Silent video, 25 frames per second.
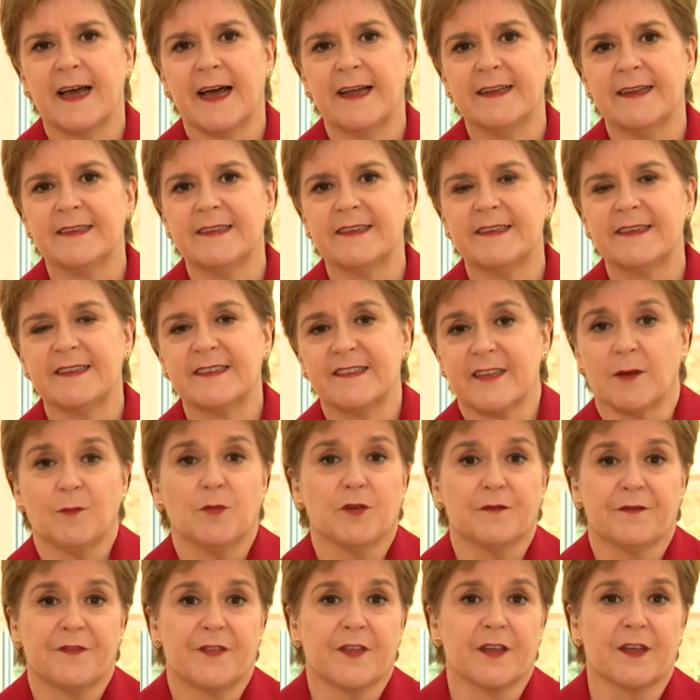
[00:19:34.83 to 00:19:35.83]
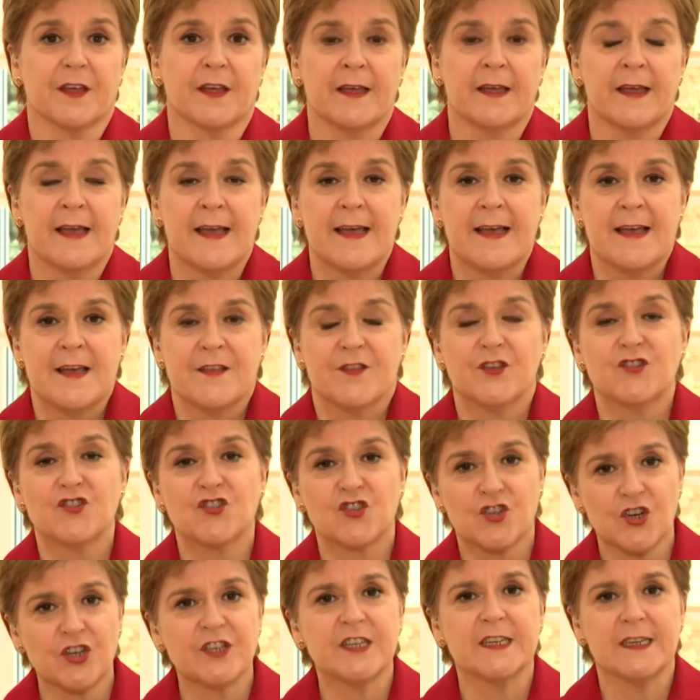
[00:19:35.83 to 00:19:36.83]
And some of the the
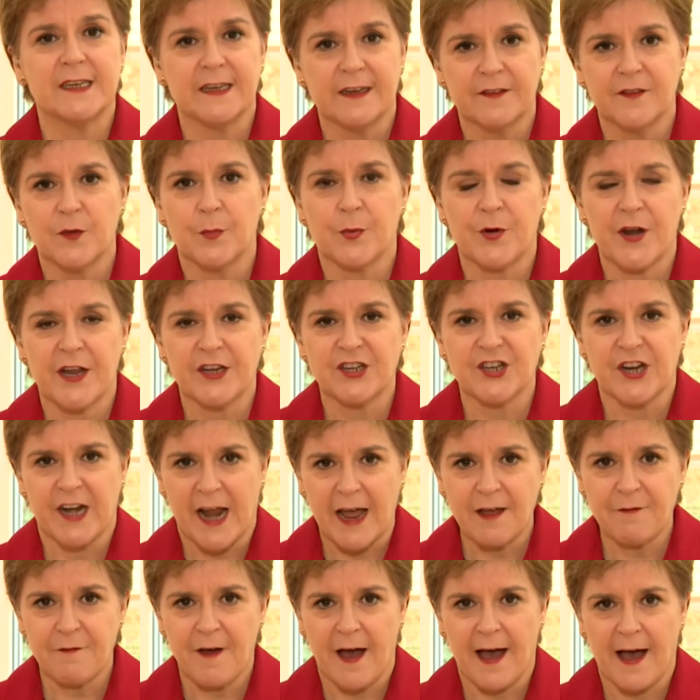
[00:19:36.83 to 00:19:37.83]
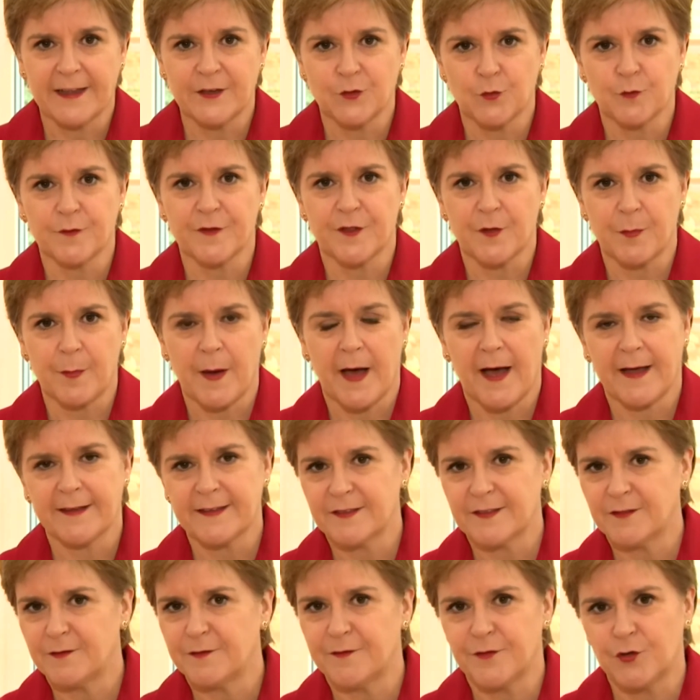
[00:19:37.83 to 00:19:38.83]
scrutiny and the pressure I've had over the
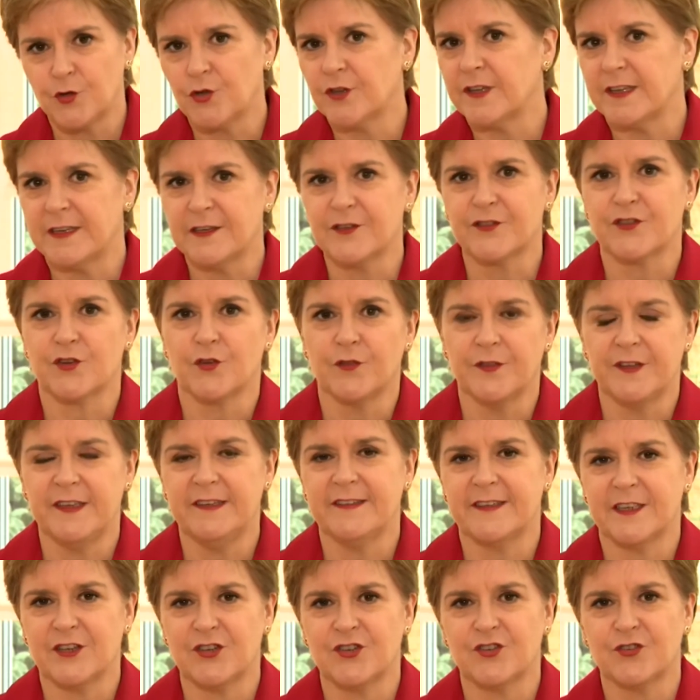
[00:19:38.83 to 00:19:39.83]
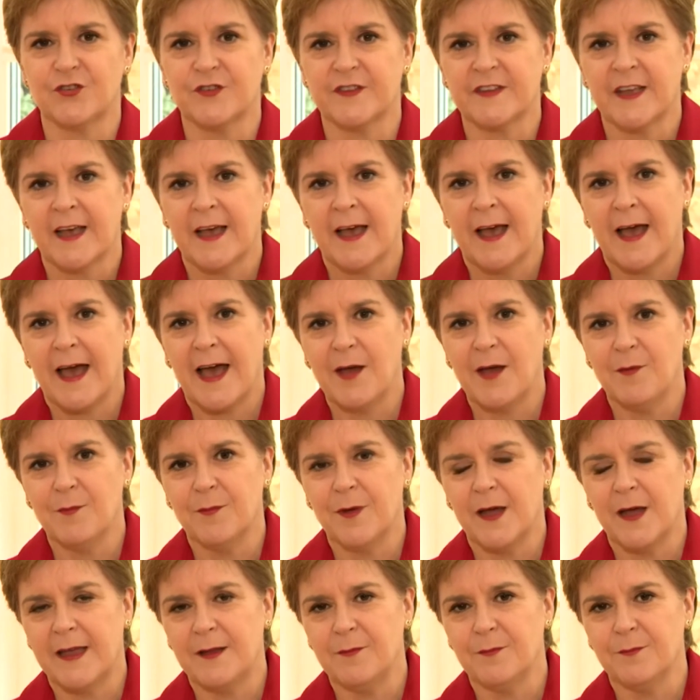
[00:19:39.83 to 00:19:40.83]
past few years on these issues,
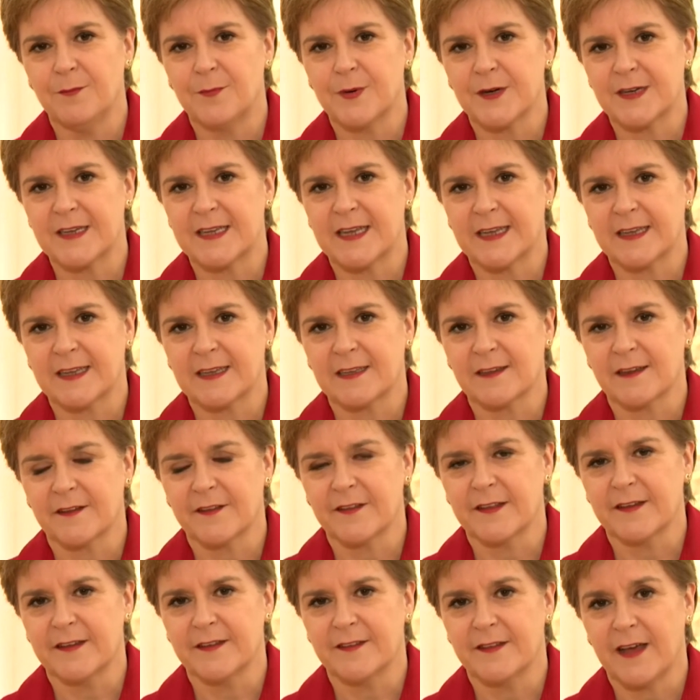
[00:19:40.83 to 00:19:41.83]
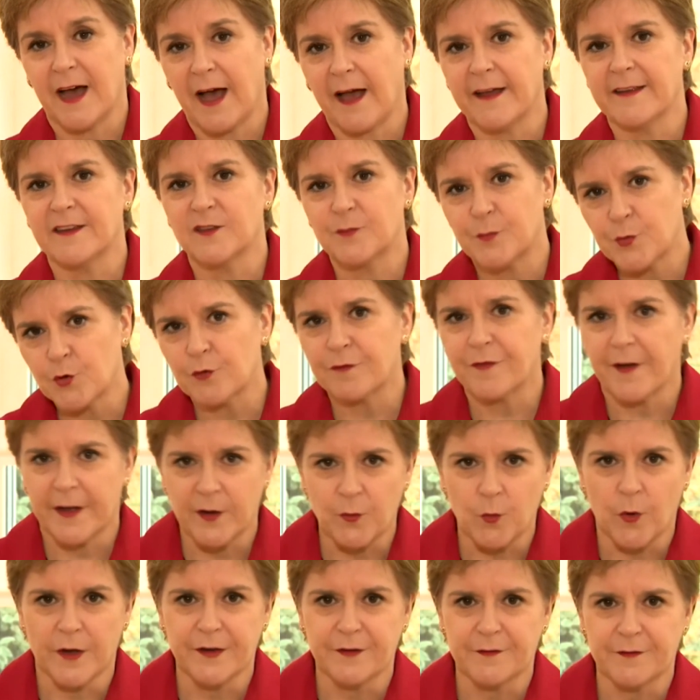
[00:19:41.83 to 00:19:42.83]
in particular the highest
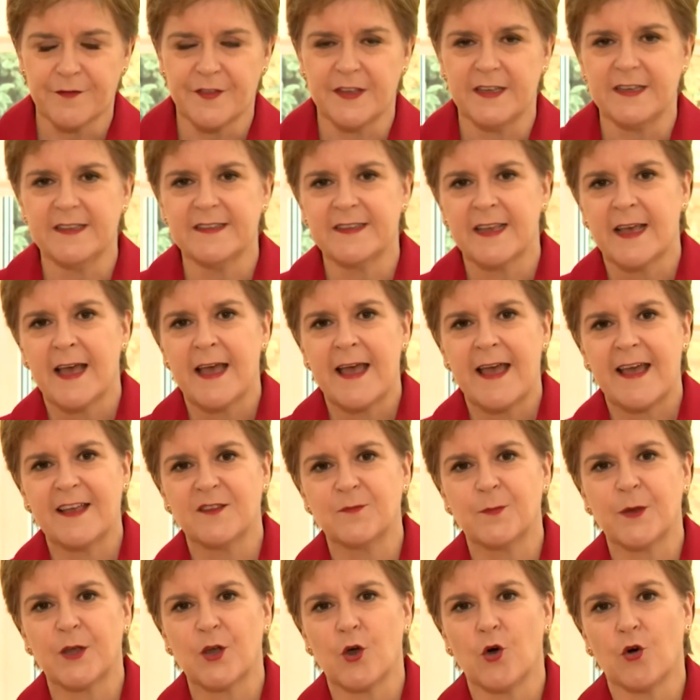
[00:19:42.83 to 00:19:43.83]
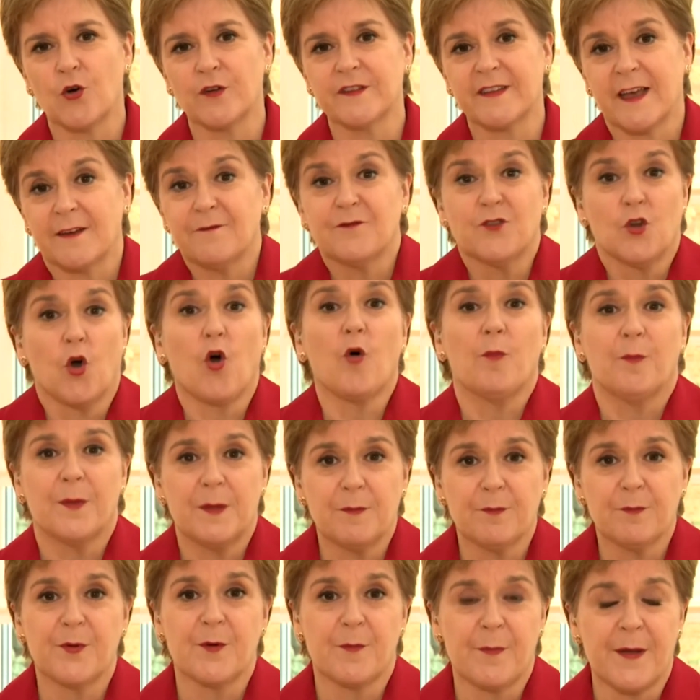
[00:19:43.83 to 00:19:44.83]
profile one of these, is because I've not
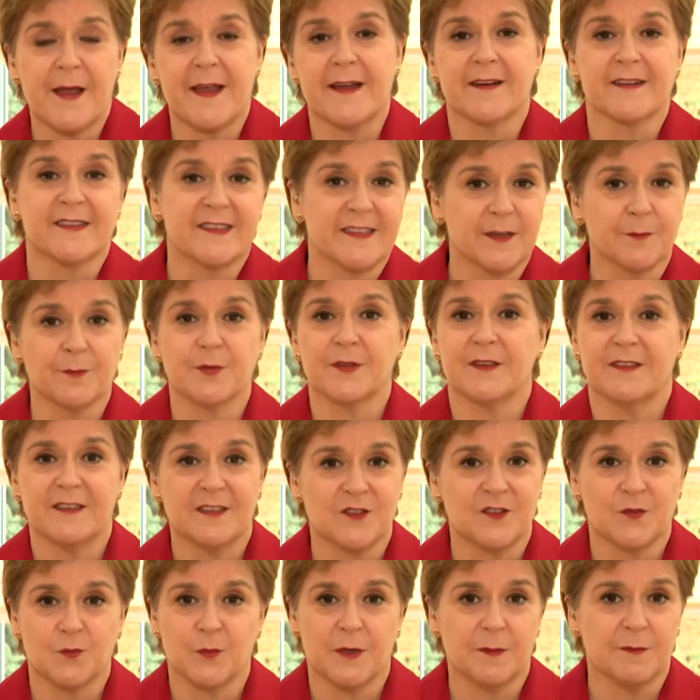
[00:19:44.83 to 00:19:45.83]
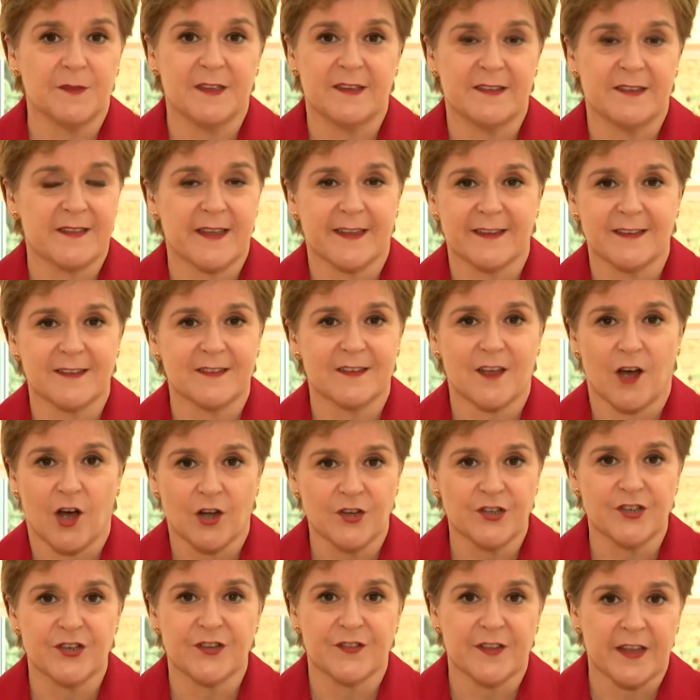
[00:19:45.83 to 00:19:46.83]
been prepared simply to sweep these things
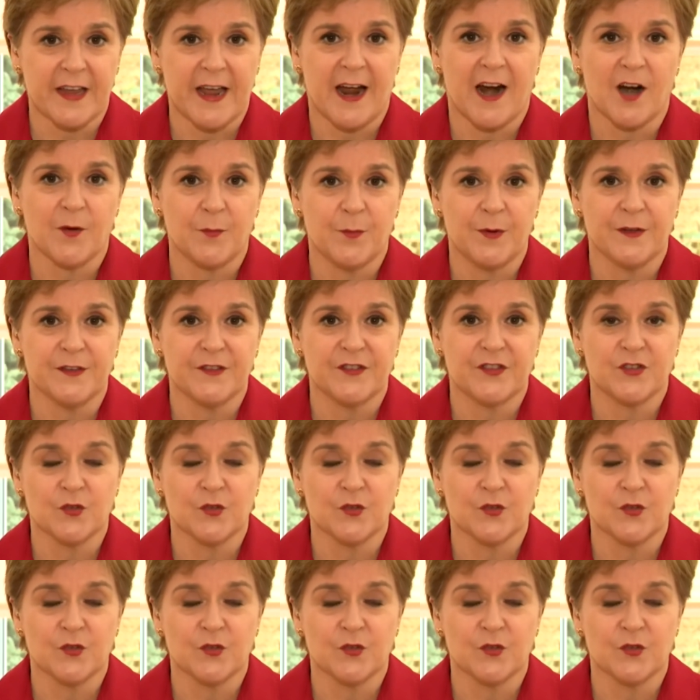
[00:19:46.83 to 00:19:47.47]
under the carpet.